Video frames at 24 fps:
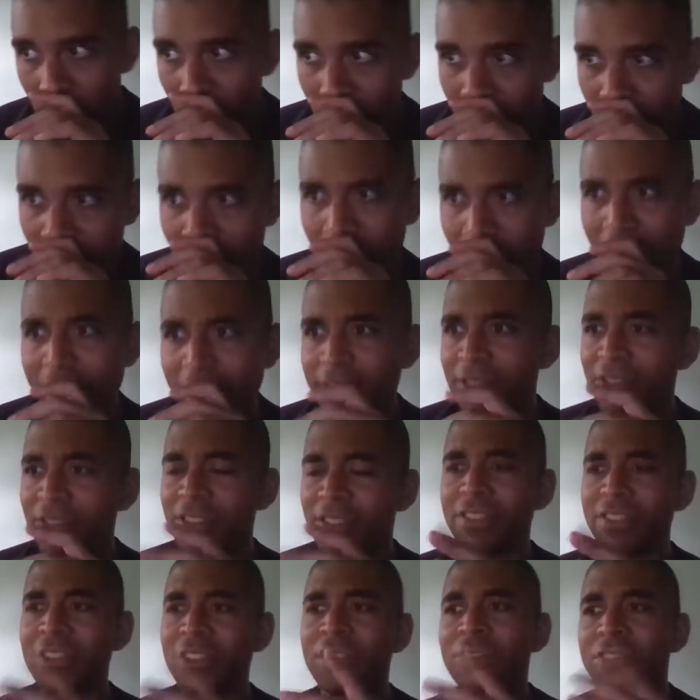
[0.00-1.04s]
to like
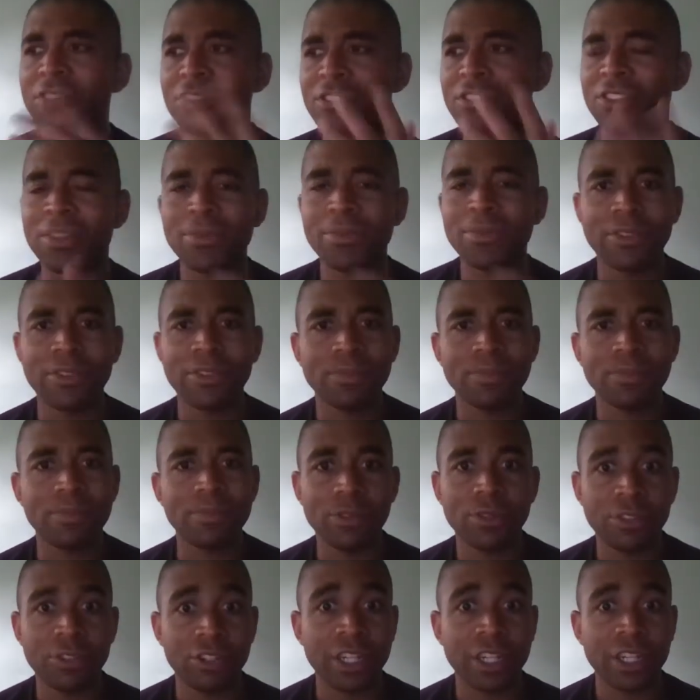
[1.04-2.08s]
600 something
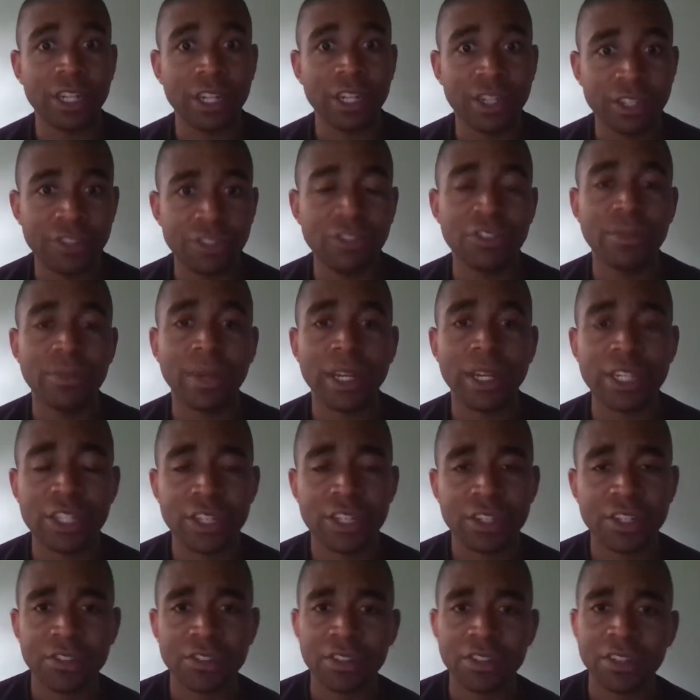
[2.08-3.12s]
per share, because you can buy
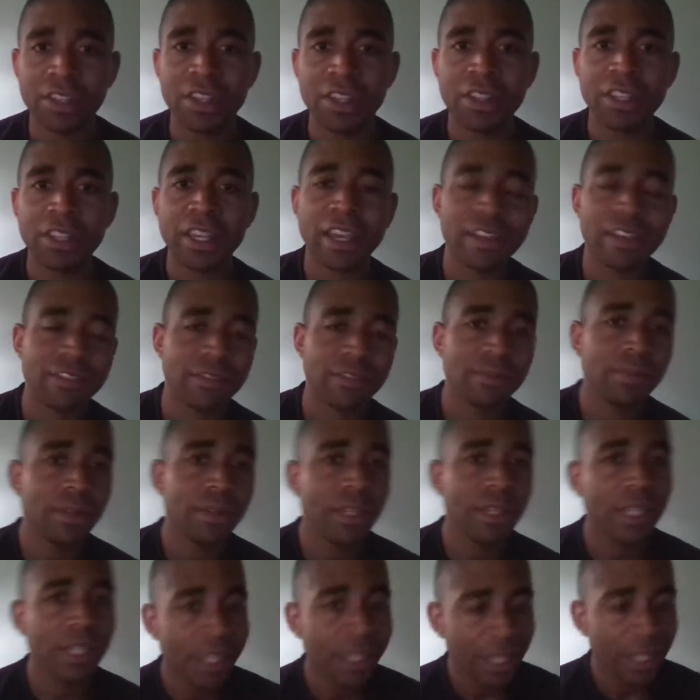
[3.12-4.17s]
shares in the
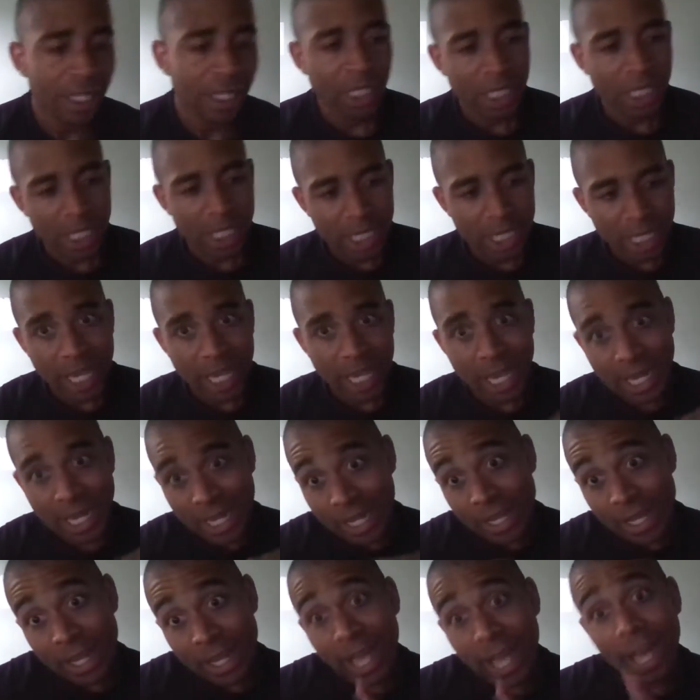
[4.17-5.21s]
S&P.
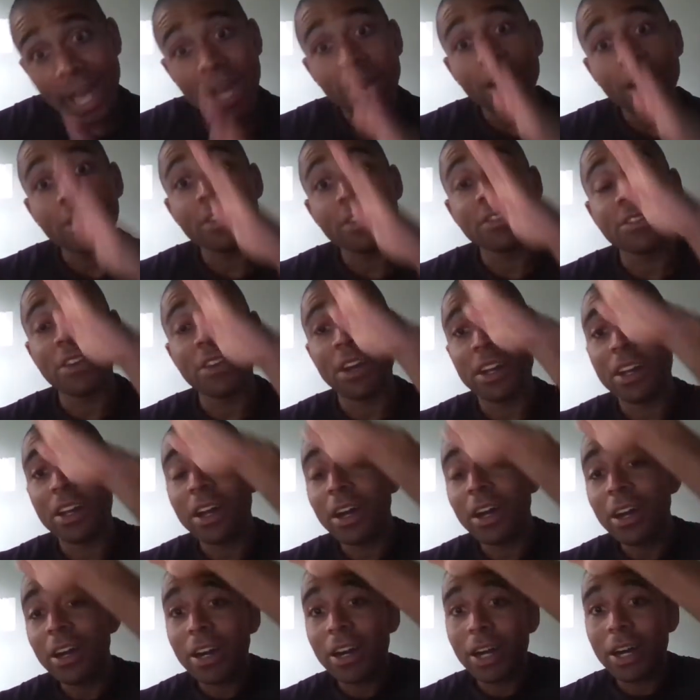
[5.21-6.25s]
And now it's gone
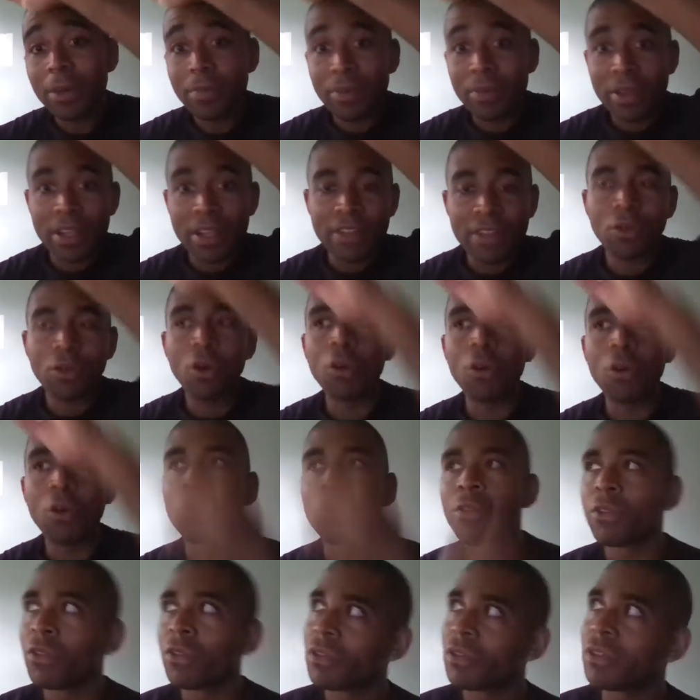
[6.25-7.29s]
up, it's
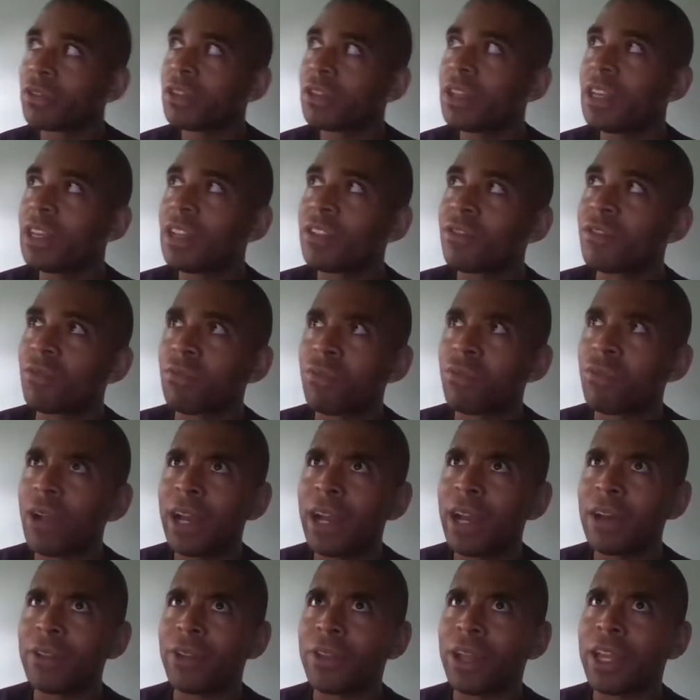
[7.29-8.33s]

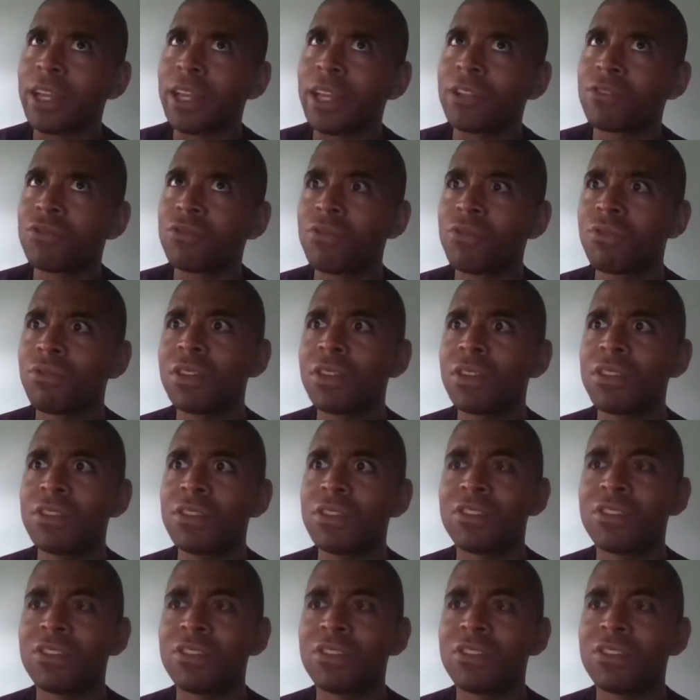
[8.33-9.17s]
around like $2,600,